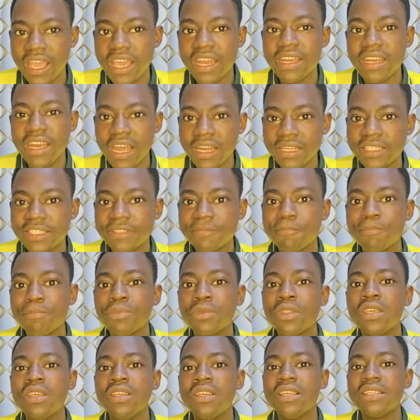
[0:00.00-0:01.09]
and that
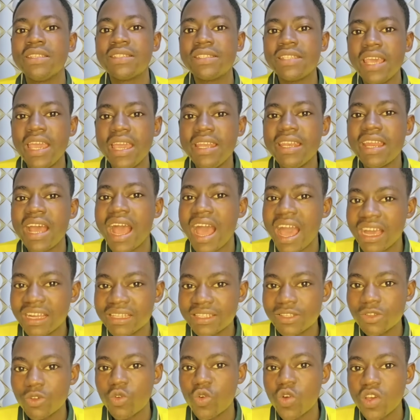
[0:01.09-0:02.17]
the said
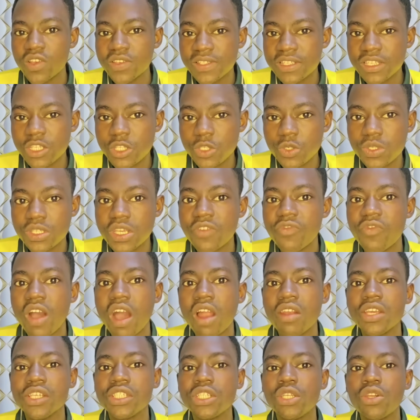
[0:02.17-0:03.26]
act constitutes a
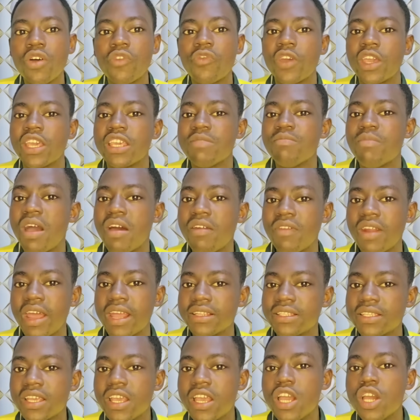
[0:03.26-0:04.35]
violation of a human
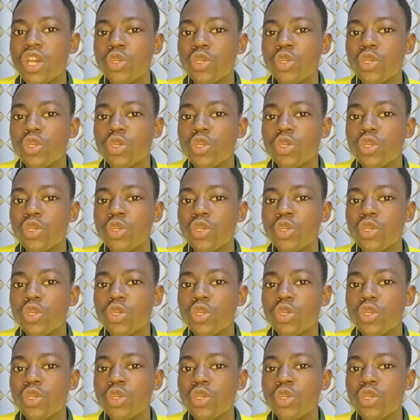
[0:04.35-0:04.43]
right